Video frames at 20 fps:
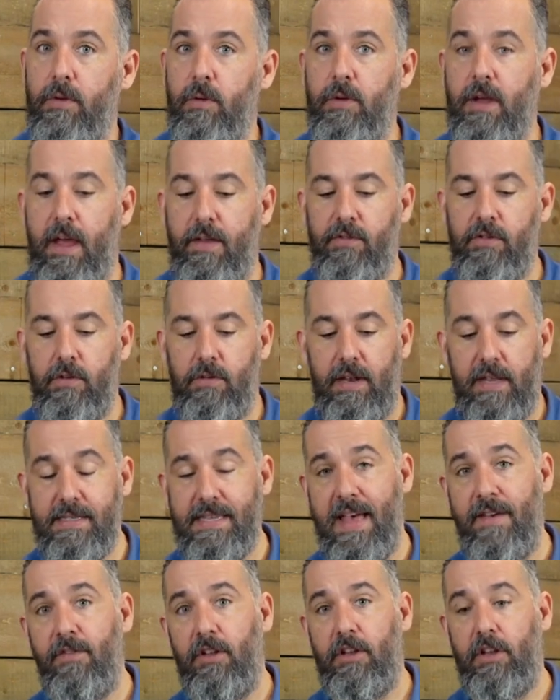Okay, so let's
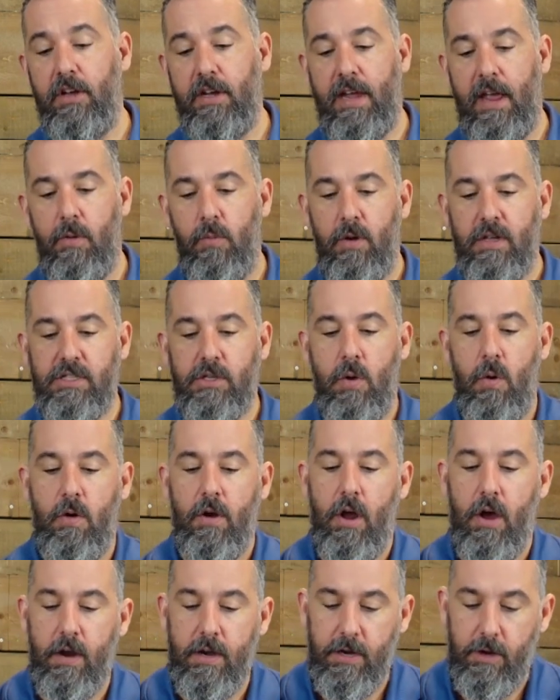have a look at what's
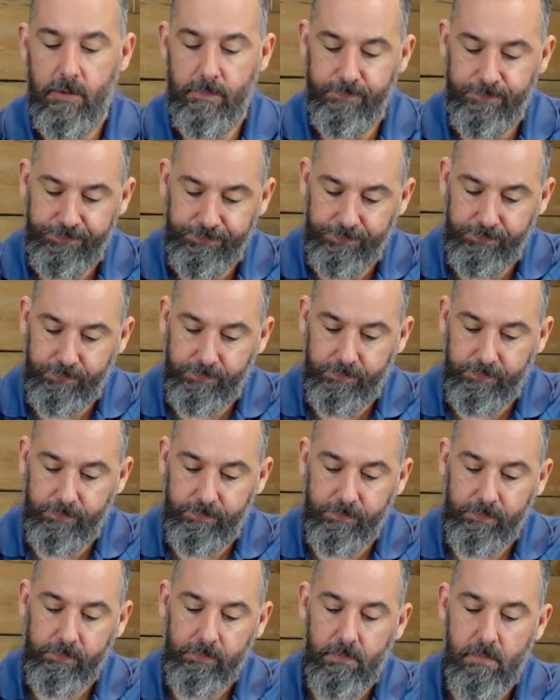going on here.
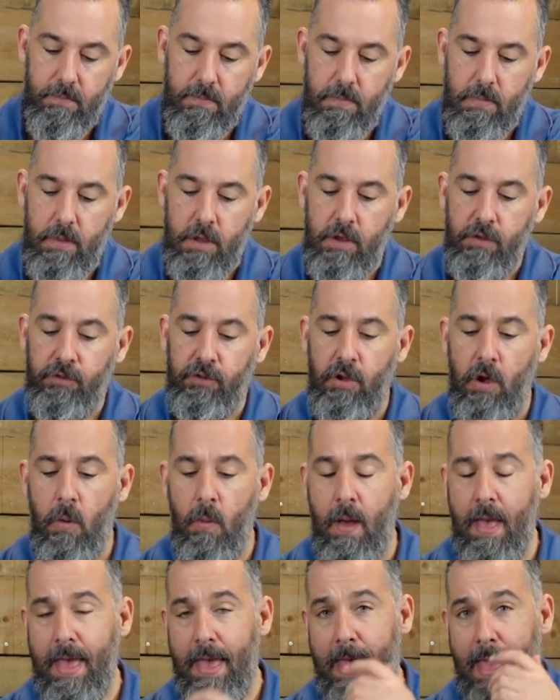
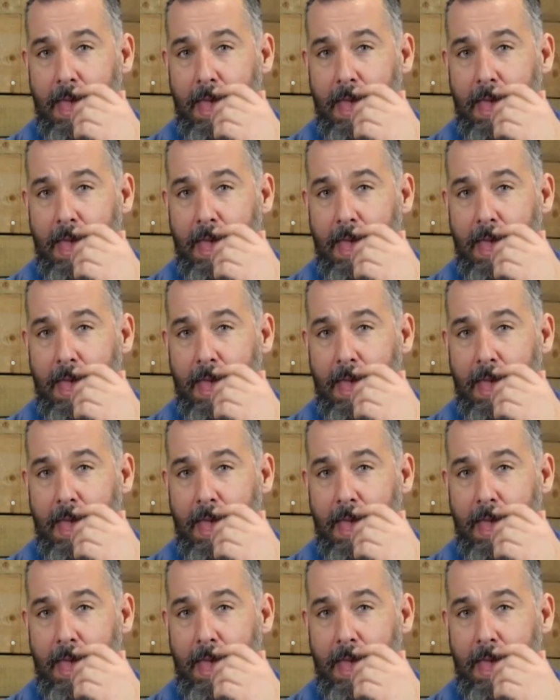So